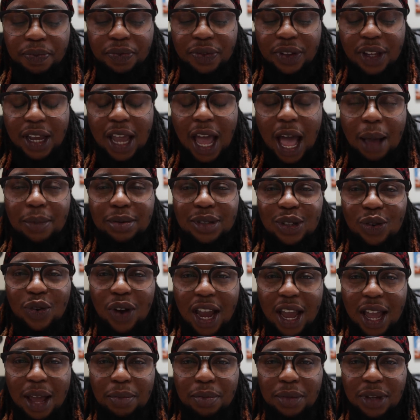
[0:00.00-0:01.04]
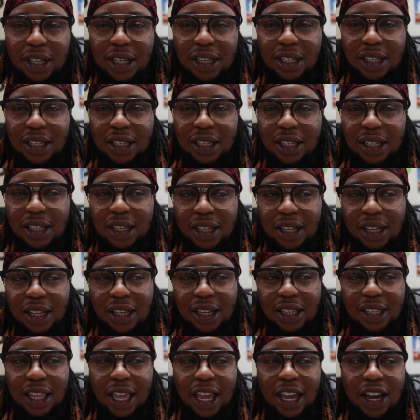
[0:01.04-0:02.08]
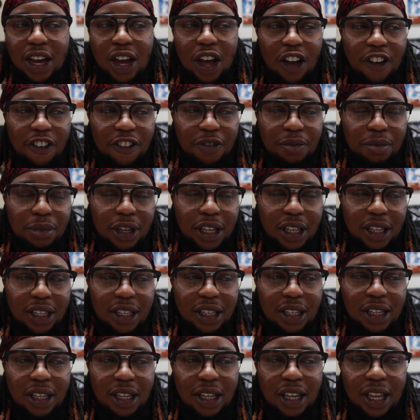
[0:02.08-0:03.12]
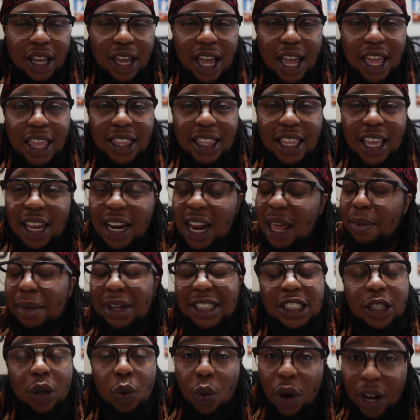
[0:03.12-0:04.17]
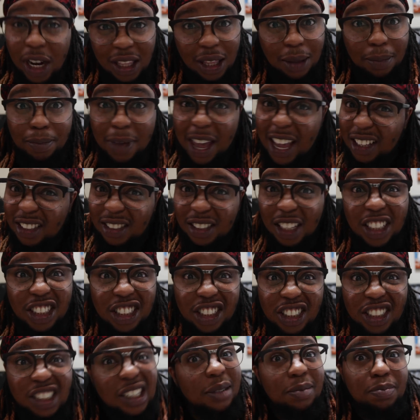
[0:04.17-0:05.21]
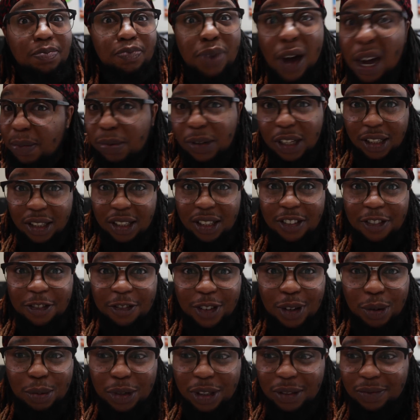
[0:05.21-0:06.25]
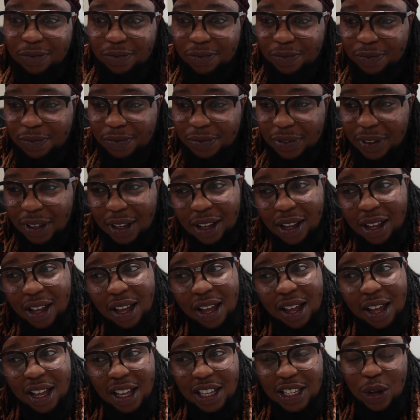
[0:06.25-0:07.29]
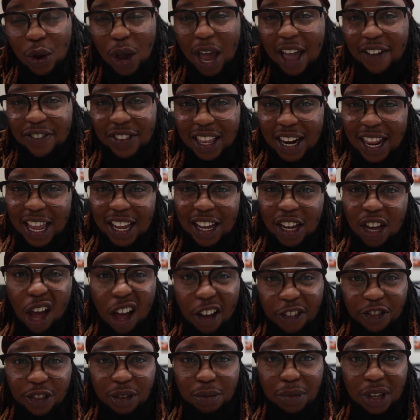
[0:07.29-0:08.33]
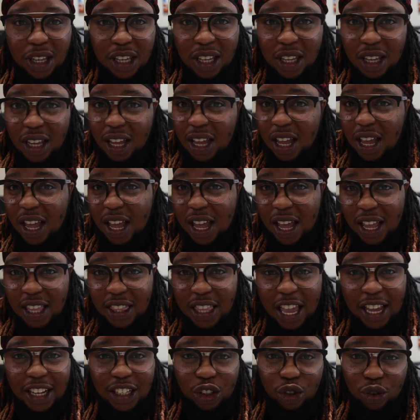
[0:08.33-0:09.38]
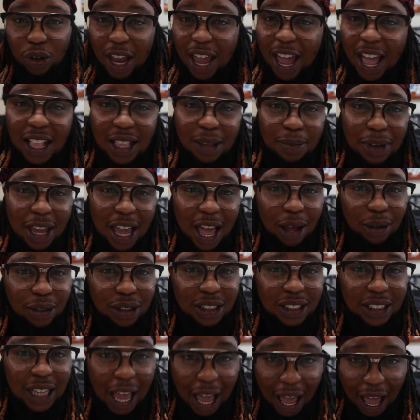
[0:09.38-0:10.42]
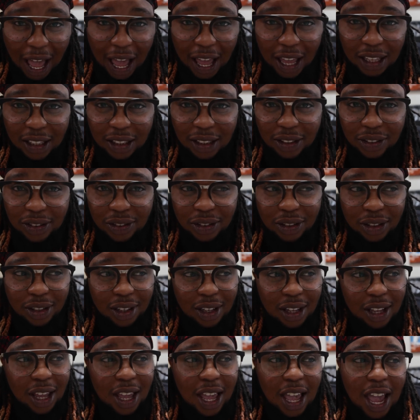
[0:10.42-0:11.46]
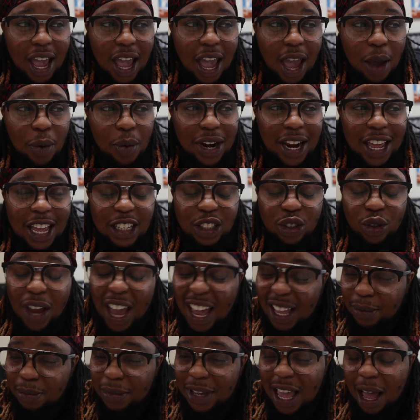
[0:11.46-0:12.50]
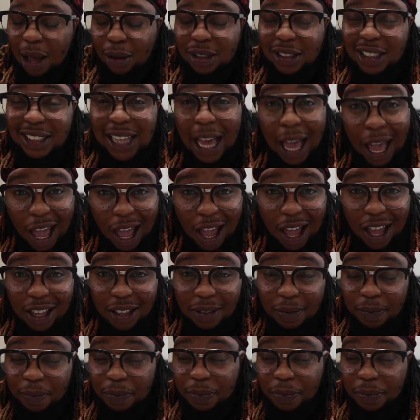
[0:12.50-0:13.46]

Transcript: The cops grabbed me. They cuffed me. And then they must have wanted to make this shit public, you feel me? So after they cuffed me, they dragged me outside. And when they dragged me outside,